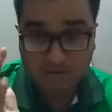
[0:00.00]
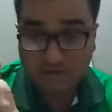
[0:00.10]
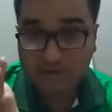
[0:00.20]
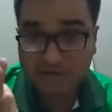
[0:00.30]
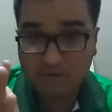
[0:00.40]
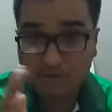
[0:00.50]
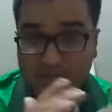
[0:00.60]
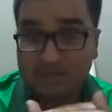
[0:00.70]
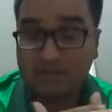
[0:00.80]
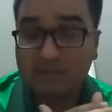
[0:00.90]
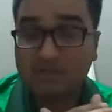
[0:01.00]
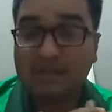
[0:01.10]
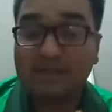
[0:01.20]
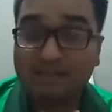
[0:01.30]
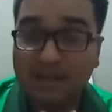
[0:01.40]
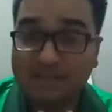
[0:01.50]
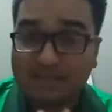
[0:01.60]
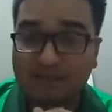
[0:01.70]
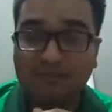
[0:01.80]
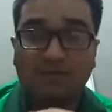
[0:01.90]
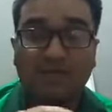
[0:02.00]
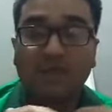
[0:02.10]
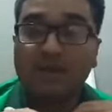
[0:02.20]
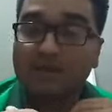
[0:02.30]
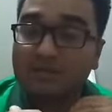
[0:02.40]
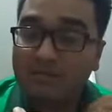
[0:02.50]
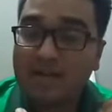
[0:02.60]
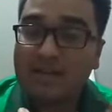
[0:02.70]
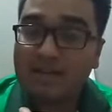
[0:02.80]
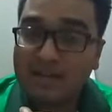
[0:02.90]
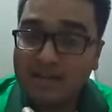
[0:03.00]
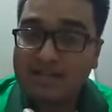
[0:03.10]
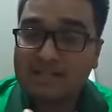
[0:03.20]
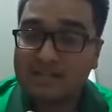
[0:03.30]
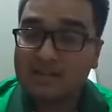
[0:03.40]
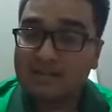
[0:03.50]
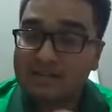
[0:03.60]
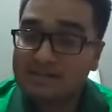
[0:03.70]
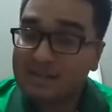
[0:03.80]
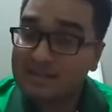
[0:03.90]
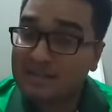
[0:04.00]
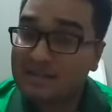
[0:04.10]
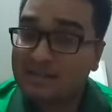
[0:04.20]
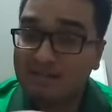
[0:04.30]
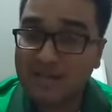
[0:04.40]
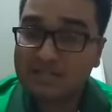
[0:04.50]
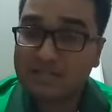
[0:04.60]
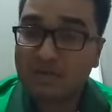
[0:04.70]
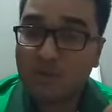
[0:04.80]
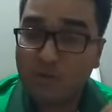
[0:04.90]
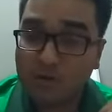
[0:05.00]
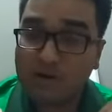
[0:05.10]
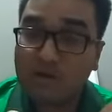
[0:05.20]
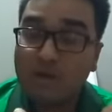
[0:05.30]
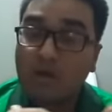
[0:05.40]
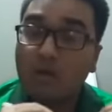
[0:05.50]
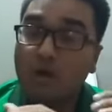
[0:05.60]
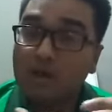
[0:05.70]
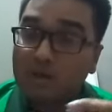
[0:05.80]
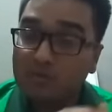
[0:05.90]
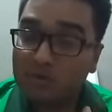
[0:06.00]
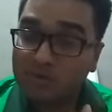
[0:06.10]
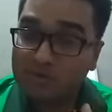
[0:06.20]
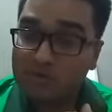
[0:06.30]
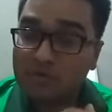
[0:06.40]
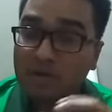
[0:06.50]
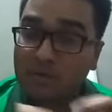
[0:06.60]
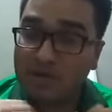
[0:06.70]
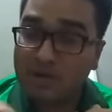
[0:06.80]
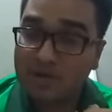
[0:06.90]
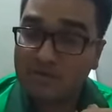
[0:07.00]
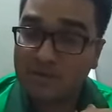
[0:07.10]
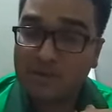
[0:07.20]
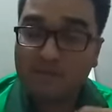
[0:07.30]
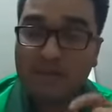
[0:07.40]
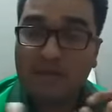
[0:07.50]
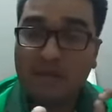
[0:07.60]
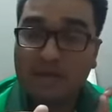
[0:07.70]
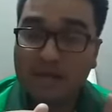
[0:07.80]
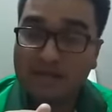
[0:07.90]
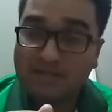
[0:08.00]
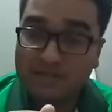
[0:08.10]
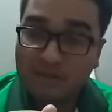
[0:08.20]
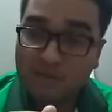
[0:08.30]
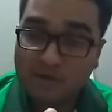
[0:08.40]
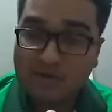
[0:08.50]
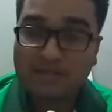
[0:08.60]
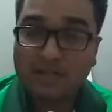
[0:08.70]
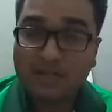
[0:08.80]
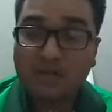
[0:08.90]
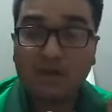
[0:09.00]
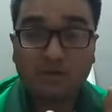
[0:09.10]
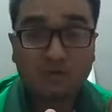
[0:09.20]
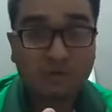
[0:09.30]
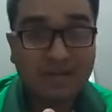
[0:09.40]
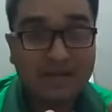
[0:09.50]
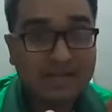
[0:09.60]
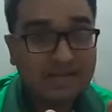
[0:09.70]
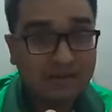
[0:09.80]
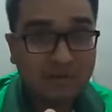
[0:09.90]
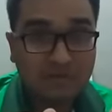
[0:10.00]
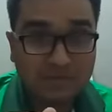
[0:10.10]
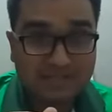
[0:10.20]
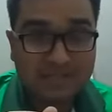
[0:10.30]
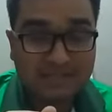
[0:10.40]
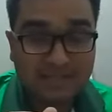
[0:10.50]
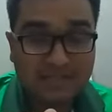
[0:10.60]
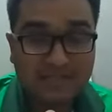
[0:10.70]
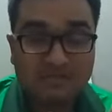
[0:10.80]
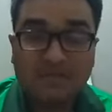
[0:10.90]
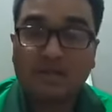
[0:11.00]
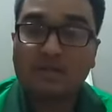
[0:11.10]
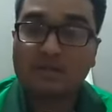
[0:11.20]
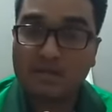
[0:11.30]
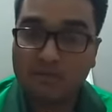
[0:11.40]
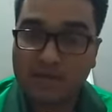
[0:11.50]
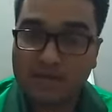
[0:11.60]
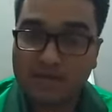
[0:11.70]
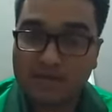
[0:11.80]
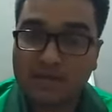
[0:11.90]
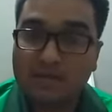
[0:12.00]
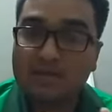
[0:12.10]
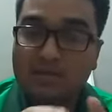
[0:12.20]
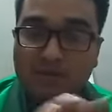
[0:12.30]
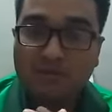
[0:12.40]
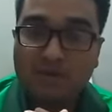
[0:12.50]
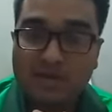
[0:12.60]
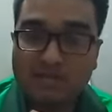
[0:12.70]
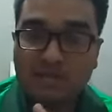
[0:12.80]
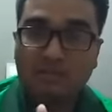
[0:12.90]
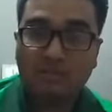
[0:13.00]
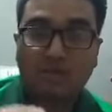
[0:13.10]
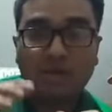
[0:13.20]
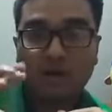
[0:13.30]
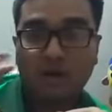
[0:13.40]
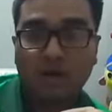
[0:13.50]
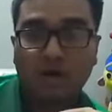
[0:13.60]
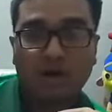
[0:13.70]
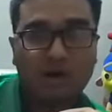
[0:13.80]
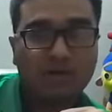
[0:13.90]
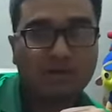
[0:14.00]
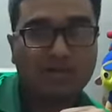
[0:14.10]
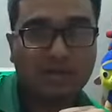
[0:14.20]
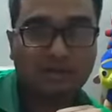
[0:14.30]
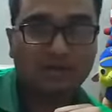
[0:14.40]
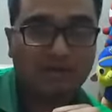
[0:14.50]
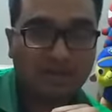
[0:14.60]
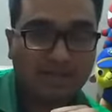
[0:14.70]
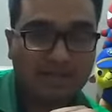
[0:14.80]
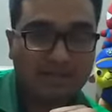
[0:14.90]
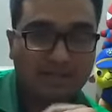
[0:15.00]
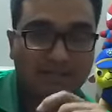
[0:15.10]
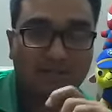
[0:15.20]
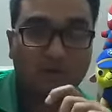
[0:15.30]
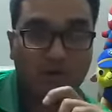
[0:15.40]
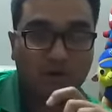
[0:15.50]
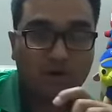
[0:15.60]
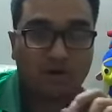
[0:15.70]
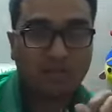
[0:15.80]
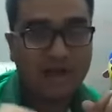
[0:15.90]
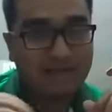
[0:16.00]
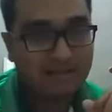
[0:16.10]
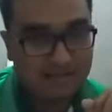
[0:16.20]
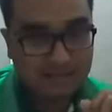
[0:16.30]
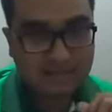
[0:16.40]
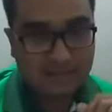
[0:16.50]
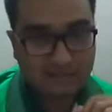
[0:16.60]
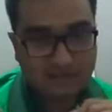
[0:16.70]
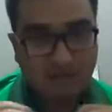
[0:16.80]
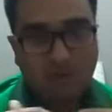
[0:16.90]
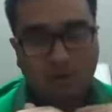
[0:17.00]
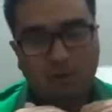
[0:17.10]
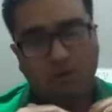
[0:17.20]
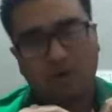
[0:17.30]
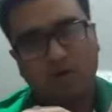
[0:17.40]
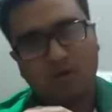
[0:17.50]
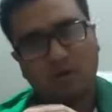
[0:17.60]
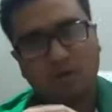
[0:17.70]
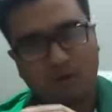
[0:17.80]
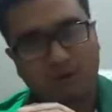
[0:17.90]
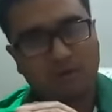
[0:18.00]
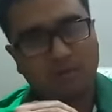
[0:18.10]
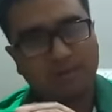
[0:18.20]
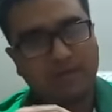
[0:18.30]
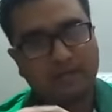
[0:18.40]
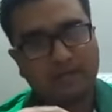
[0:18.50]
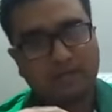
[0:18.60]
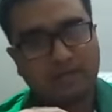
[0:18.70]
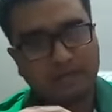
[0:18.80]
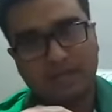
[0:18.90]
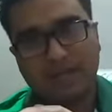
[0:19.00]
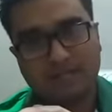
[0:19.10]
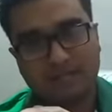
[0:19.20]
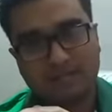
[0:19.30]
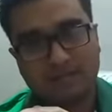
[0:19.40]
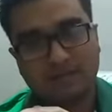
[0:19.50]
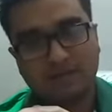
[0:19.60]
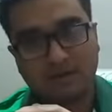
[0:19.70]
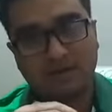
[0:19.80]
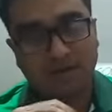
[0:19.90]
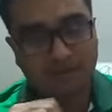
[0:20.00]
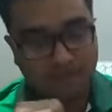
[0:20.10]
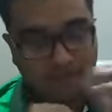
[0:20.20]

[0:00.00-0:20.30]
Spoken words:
democracy, direct election. Direct election is such an election where all the voters of a country can take part to elect their representatives directly. Say, for example, our general elections or by-elections or local government elections. Okay.